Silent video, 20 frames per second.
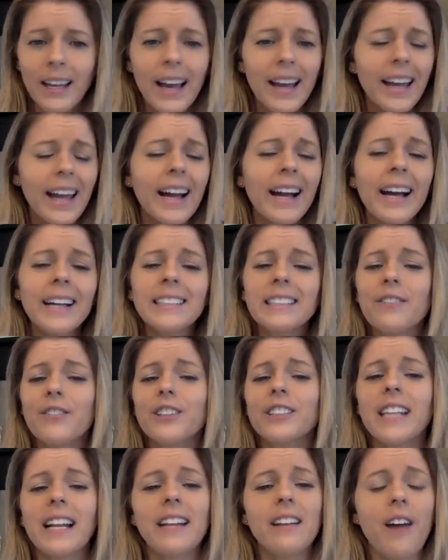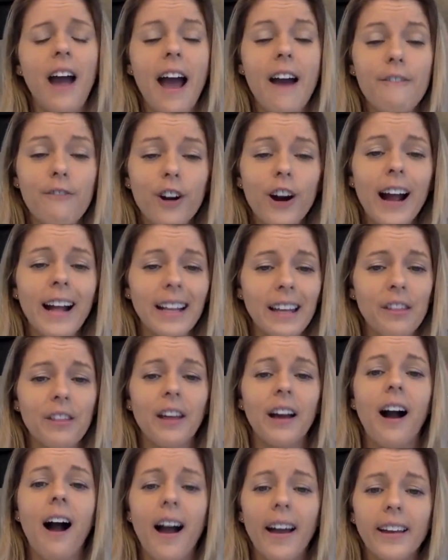Again, guys, if there's ever
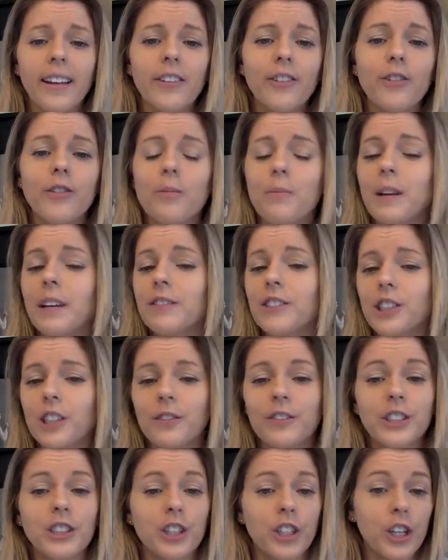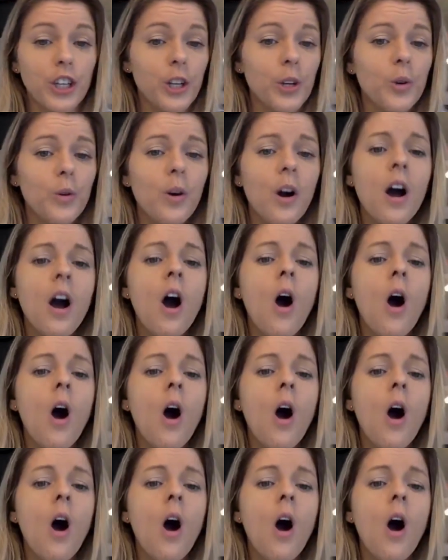anything I can do to be of service to you